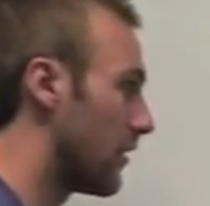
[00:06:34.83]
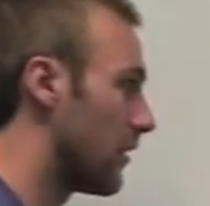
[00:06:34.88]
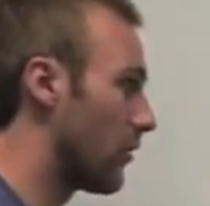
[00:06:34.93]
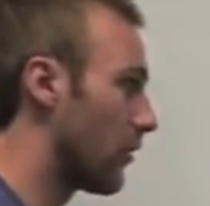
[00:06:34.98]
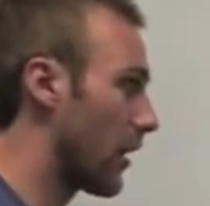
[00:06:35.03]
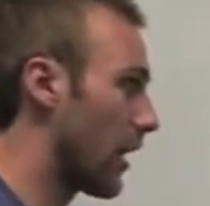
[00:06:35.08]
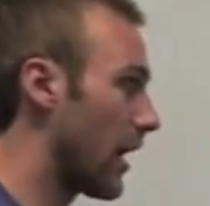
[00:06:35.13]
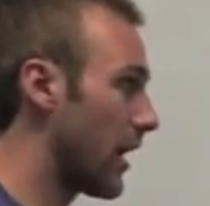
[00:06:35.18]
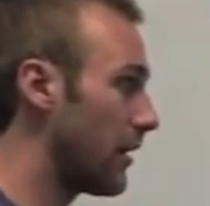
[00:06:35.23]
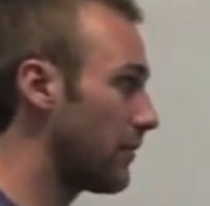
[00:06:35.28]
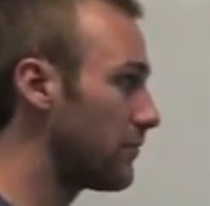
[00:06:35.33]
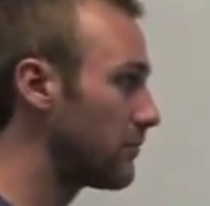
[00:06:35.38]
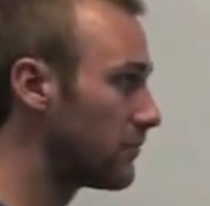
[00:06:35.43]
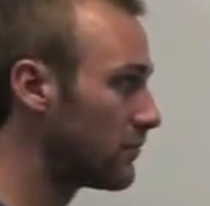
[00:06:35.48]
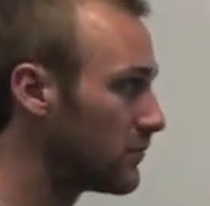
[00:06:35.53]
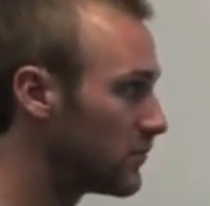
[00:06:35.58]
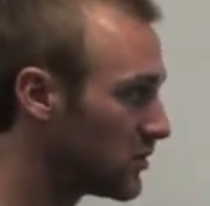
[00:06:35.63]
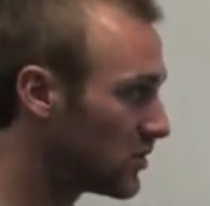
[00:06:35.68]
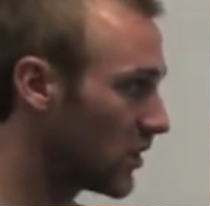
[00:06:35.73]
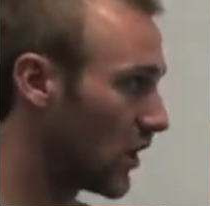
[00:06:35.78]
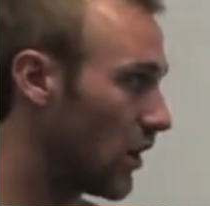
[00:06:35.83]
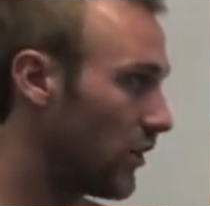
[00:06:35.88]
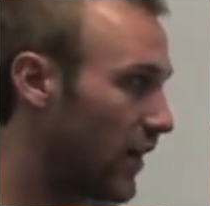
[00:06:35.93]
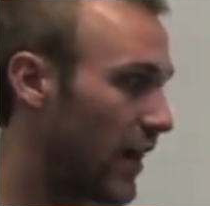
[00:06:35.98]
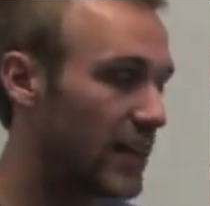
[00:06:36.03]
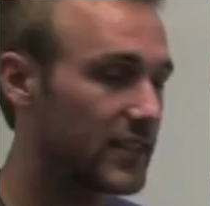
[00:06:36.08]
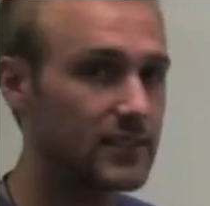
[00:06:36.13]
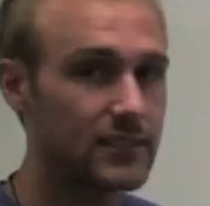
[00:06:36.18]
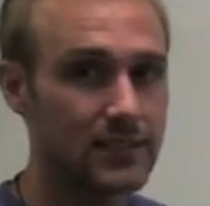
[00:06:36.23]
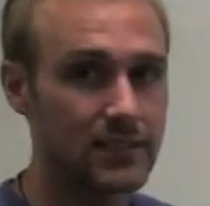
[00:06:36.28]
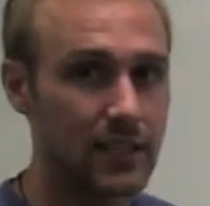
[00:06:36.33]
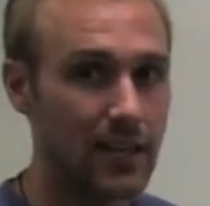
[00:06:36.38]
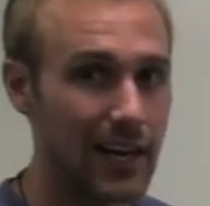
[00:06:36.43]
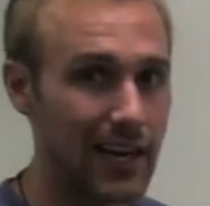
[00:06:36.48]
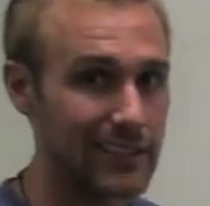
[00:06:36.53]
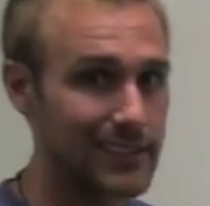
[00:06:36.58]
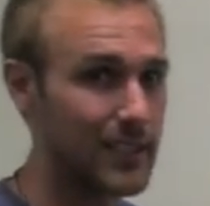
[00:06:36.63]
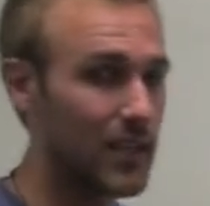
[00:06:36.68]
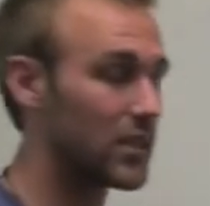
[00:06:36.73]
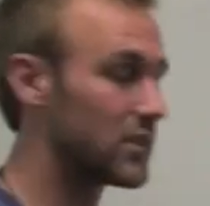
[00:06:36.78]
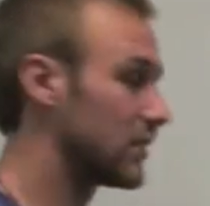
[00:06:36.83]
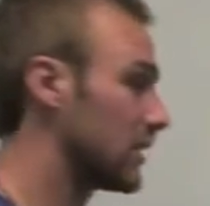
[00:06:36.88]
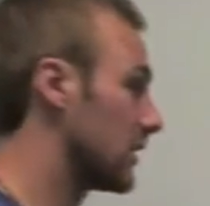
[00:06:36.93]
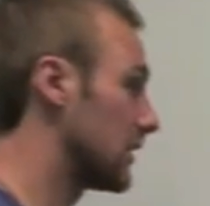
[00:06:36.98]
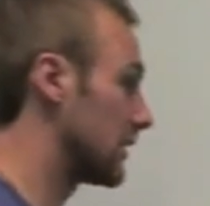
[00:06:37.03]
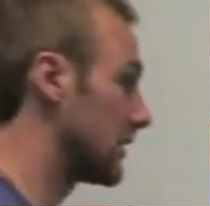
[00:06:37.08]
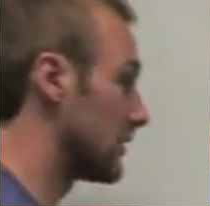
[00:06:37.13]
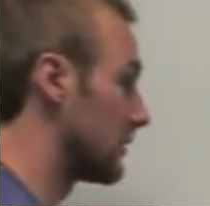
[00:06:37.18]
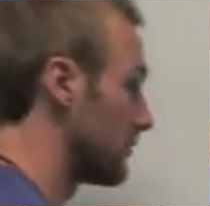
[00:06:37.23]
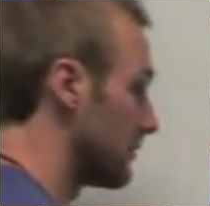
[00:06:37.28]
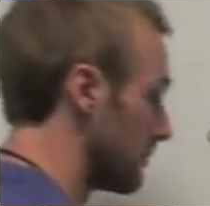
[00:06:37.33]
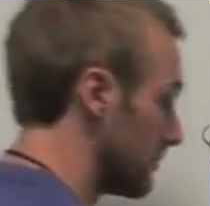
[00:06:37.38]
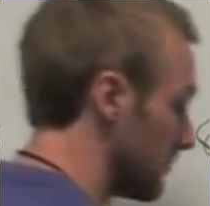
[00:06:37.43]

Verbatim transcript: Okay? So that's isosceles.